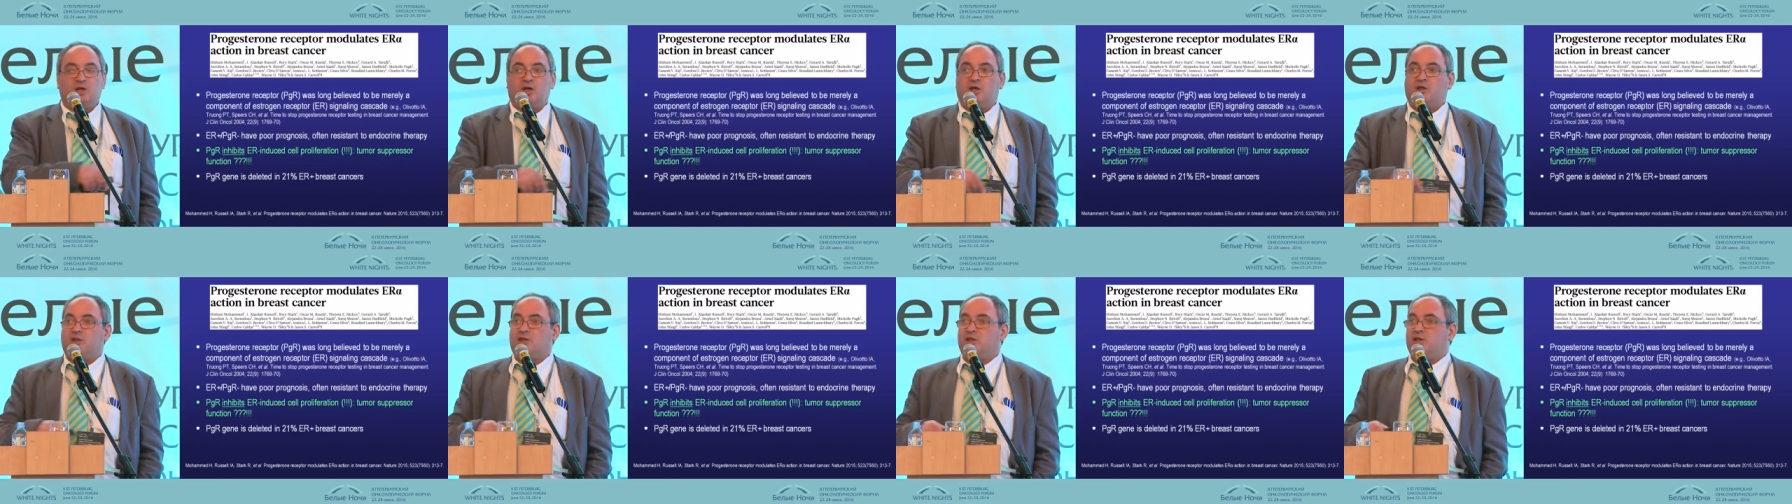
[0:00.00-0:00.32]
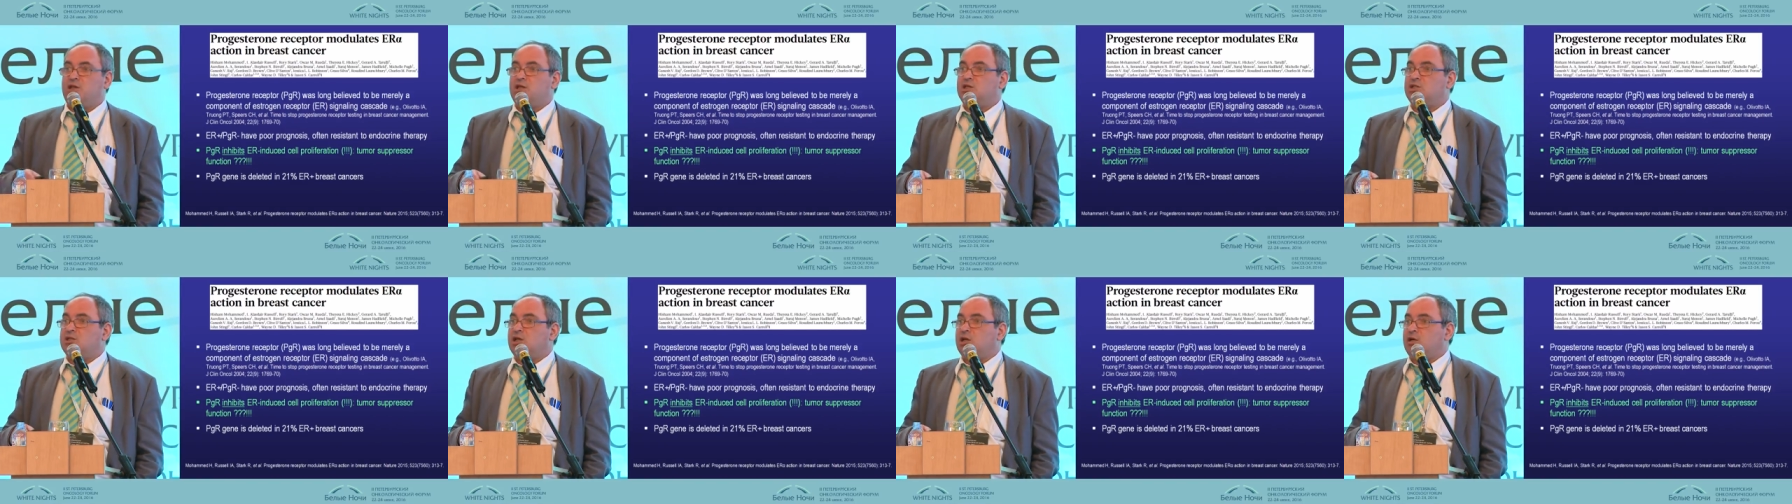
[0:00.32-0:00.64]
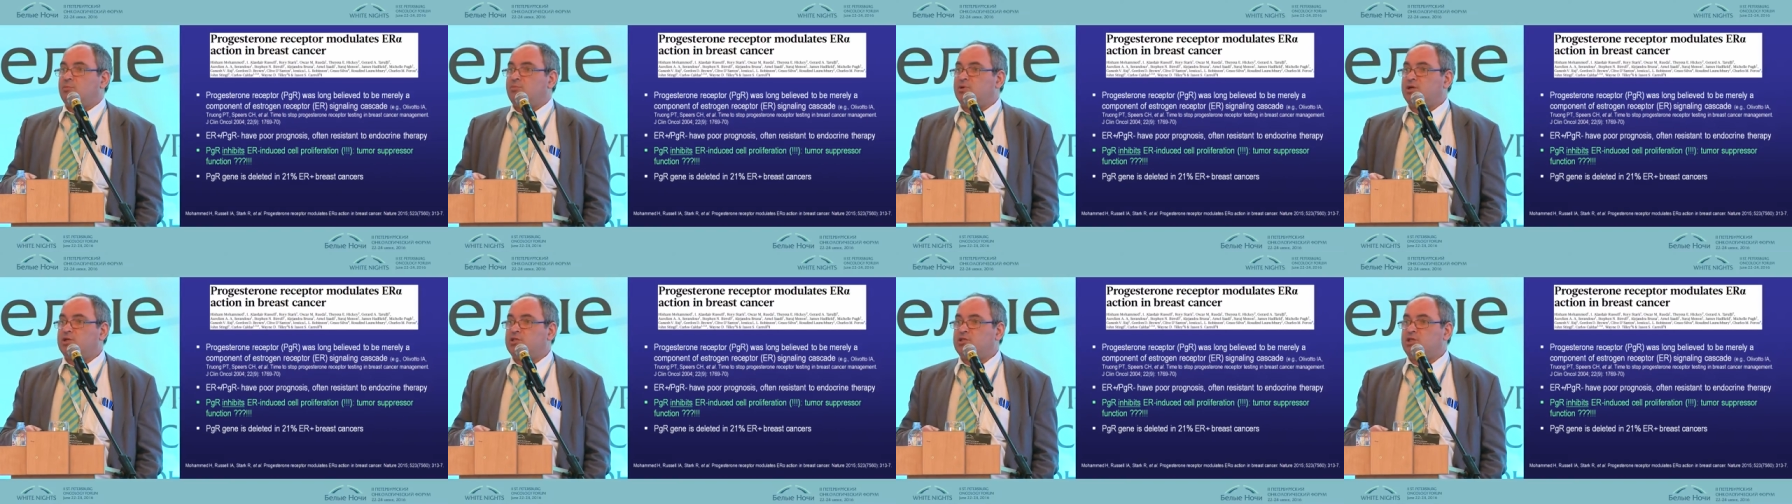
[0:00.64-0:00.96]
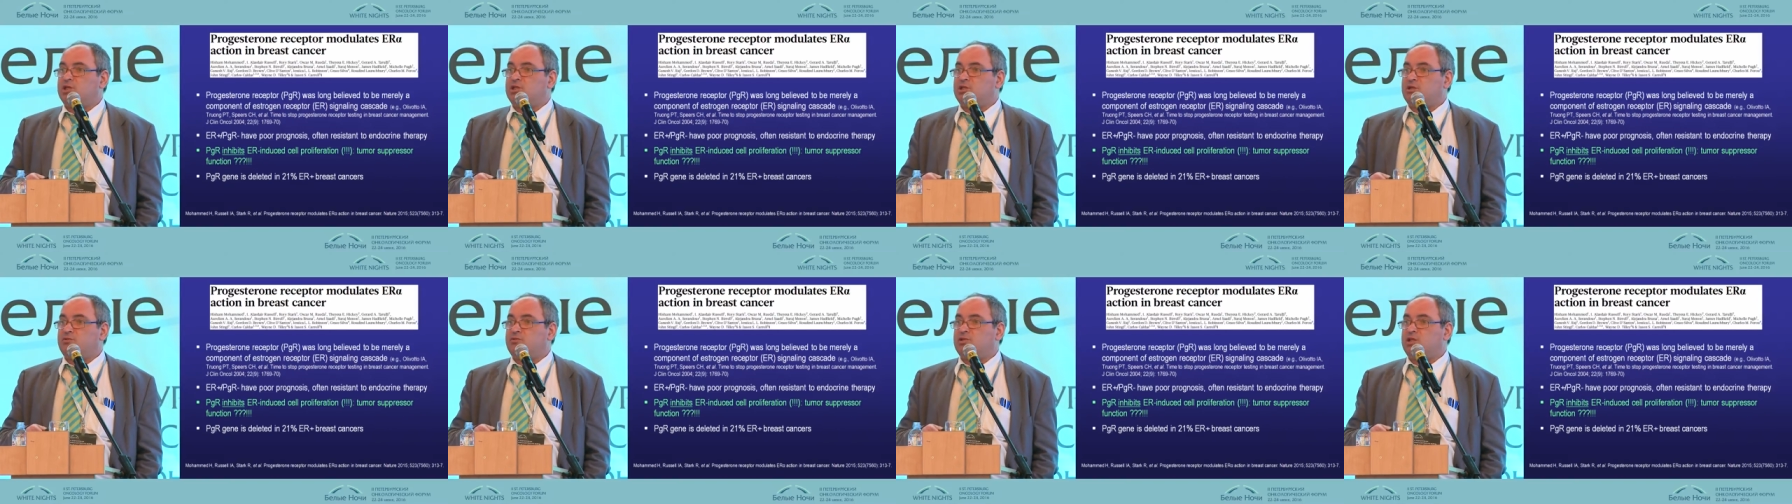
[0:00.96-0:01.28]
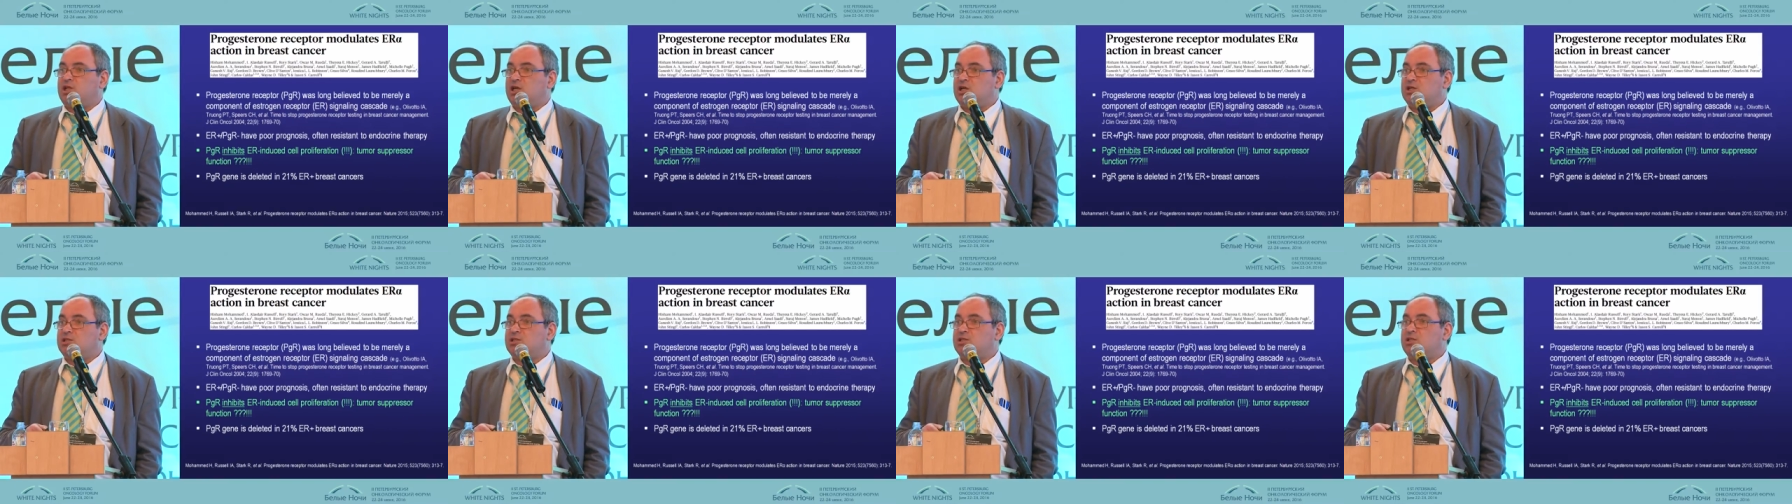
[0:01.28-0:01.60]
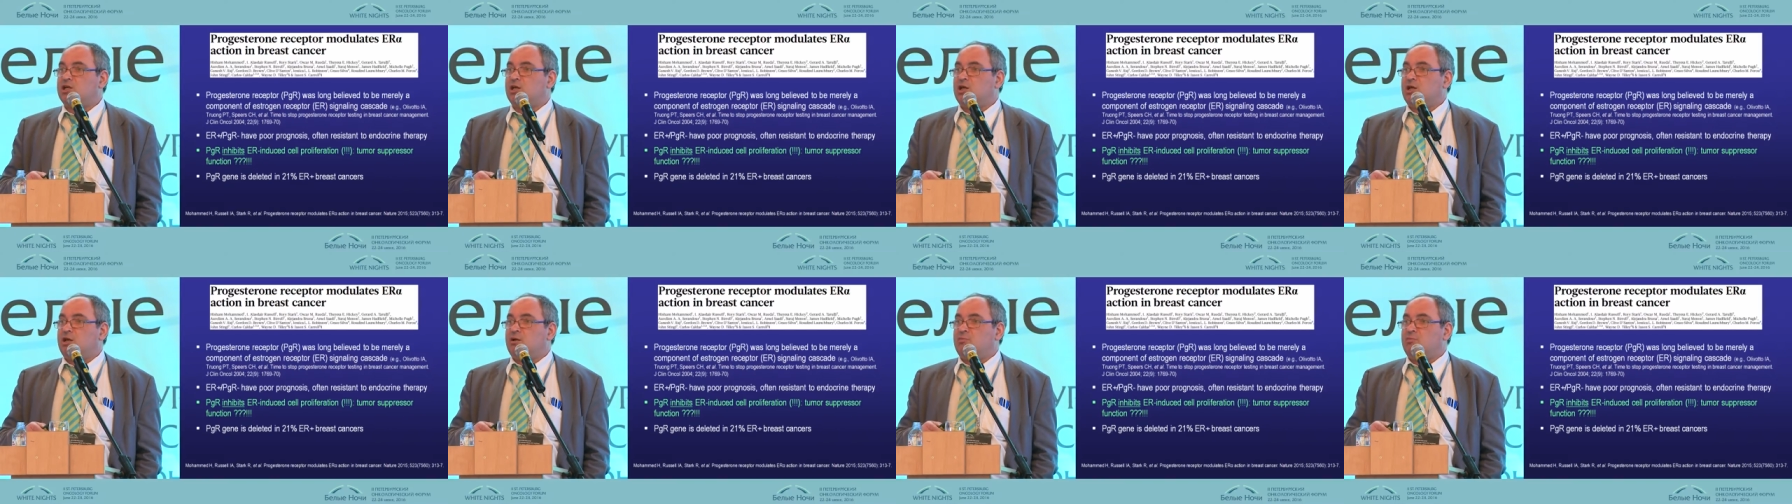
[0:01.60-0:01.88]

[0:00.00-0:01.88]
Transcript: these predictive tests